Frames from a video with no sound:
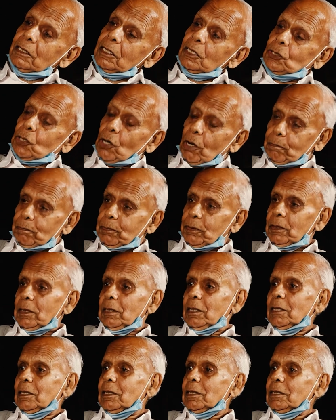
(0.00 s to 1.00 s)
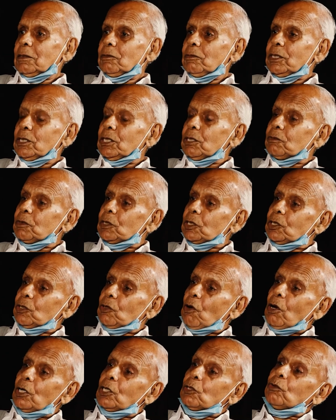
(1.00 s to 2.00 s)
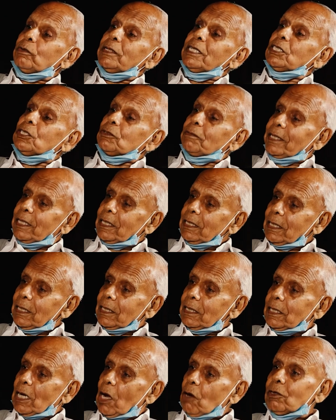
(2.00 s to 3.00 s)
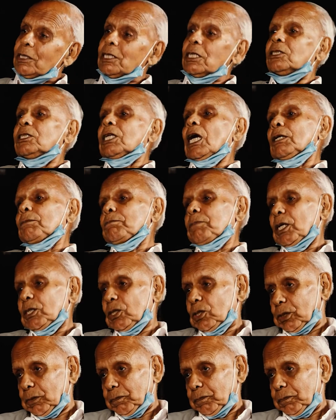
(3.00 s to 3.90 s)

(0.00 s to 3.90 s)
shop which was called Queensway, now it is Janpat.